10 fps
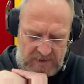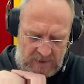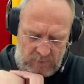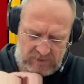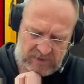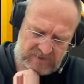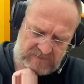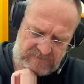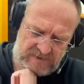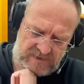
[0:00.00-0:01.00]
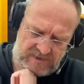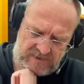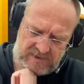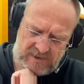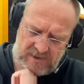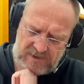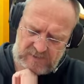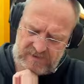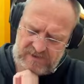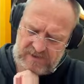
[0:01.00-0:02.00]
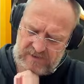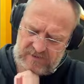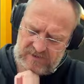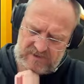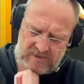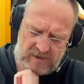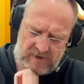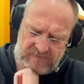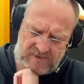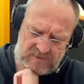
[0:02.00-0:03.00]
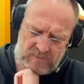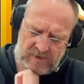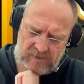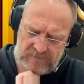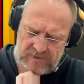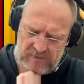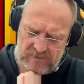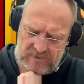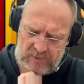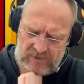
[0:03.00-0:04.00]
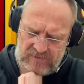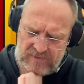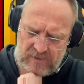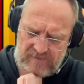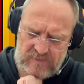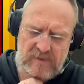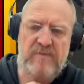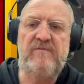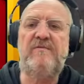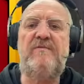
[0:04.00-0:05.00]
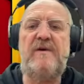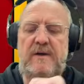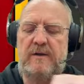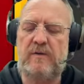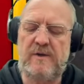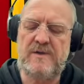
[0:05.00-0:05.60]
I would like to have seen these last ones down as scarves as well. So 200 scarves would have been very nice